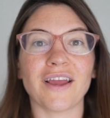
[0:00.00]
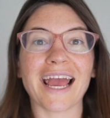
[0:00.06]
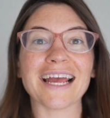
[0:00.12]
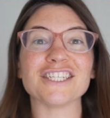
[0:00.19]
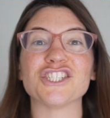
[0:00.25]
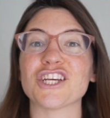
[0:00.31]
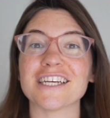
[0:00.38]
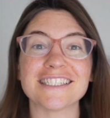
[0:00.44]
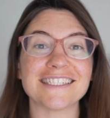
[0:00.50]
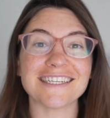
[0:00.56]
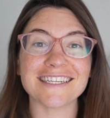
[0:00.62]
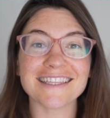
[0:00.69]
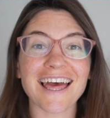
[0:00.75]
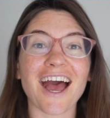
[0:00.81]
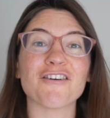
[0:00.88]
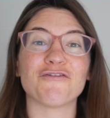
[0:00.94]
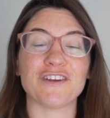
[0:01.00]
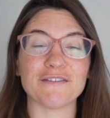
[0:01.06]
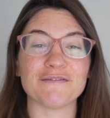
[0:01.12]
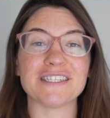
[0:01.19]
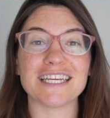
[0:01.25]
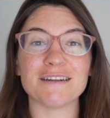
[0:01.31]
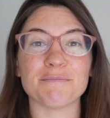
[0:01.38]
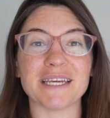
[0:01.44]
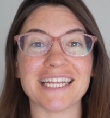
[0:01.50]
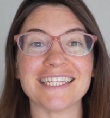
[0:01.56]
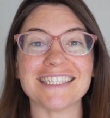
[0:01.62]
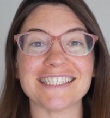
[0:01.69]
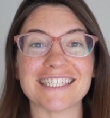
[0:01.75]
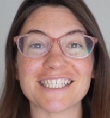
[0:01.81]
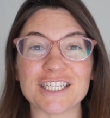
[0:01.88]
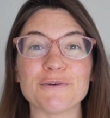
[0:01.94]
And just in that 15
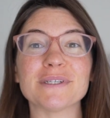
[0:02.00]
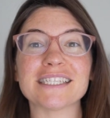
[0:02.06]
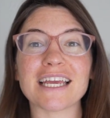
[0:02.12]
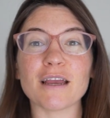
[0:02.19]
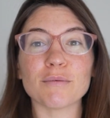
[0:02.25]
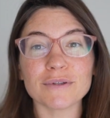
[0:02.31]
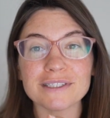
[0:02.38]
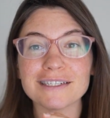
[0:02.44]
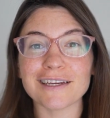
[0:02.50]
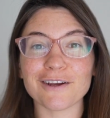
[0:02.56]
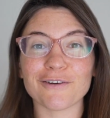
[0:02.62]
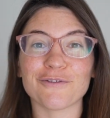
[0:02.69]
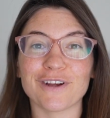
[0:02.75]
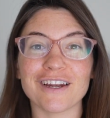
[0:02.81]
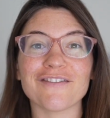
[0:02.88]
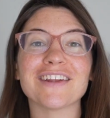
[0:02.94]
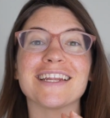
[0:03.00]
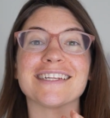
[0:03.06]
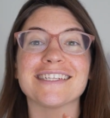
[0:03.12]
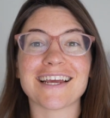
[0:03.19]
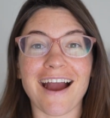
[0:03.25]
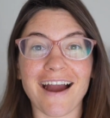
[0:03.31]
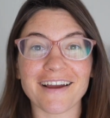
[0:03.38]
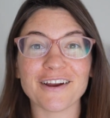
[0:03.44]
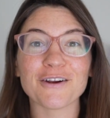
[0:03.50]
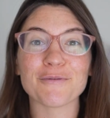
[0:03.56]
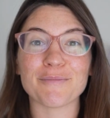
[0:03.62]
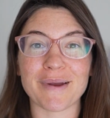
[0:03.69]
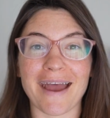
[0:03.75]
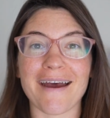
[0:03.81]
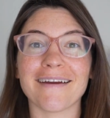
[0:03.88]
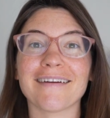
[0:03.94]
minutes, she was able to get rid of an entire
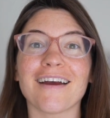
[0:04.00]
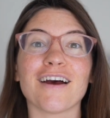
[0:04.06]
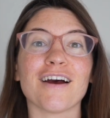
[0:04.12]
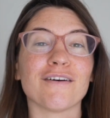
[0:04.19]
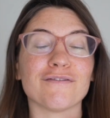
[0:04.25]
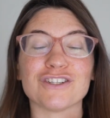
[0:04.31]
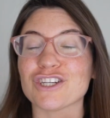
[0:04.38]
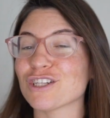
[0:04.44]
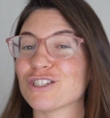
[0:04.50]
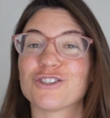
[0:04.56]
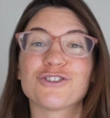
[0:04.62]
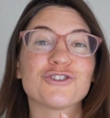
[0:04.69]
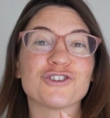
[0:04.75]
bag of just